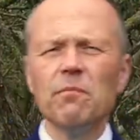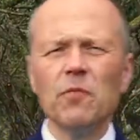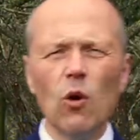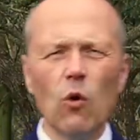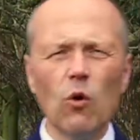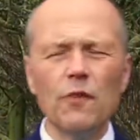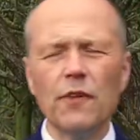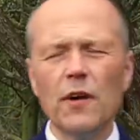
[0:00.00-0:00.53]

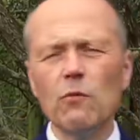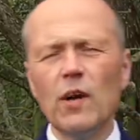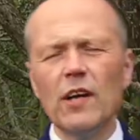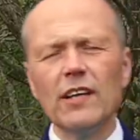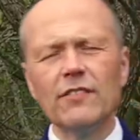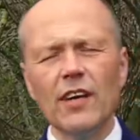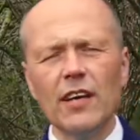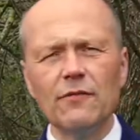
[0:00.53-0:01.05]
or if I'm
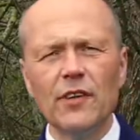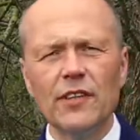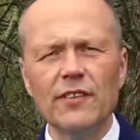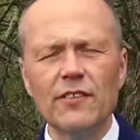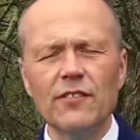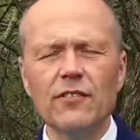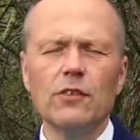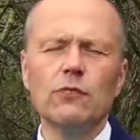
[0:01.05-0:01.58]
wearing a
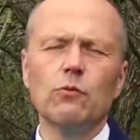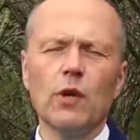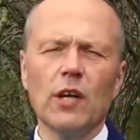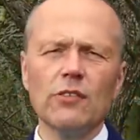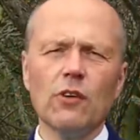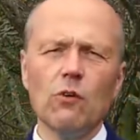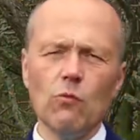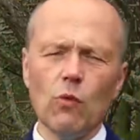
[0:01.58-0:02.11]
tight-fitting suit where
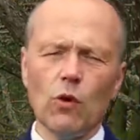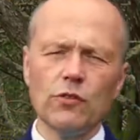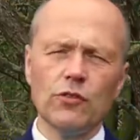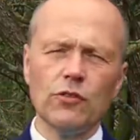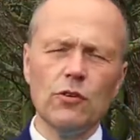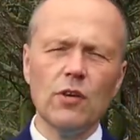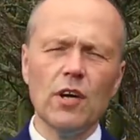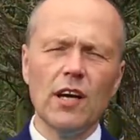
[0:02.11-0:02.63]
I don't want
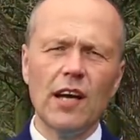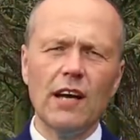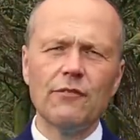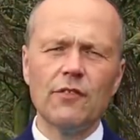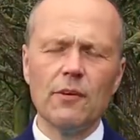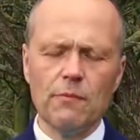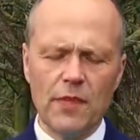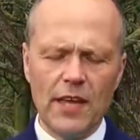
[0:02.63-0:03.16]
to have
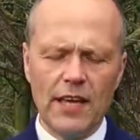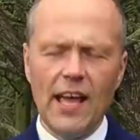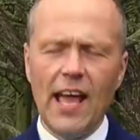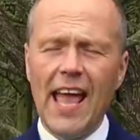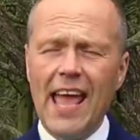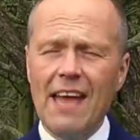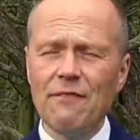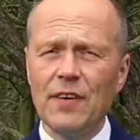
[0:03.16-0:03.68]
something
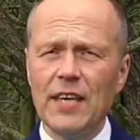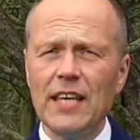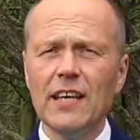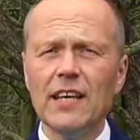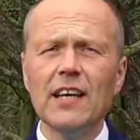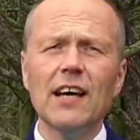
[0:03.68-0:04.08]
heavy